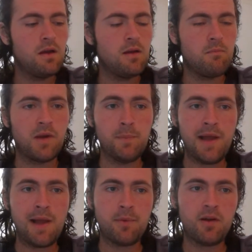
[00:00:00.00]
Mike
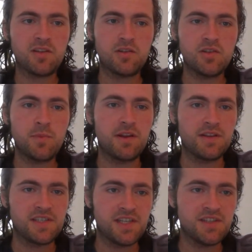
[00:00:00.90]
Babcock's also been an
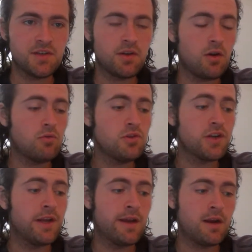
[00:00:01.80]
assistant coach
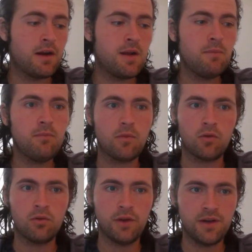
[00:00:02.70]
in Anaheim
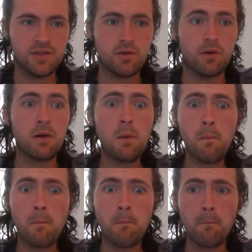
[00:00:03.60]
early in his career.
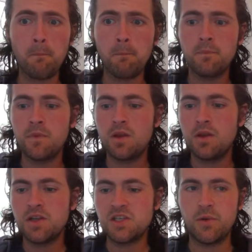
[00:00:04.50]

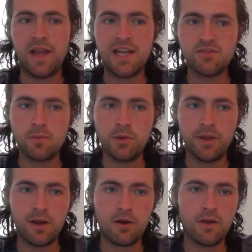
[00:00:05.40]
So he has
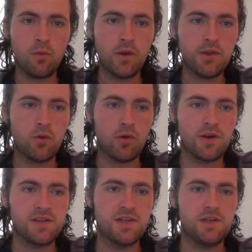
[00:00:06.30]
familiarity with the
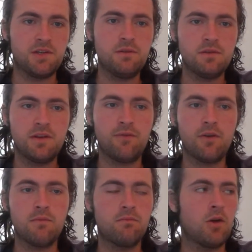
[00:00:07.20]
organization,
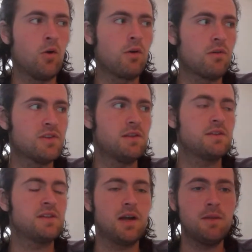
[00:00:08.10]
different owners at the
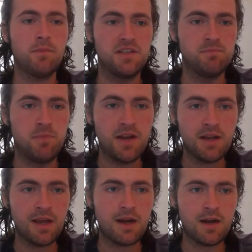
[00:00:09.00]
time, but he's been in
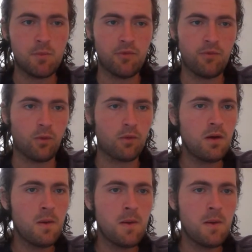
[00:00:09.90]
Anaheim before.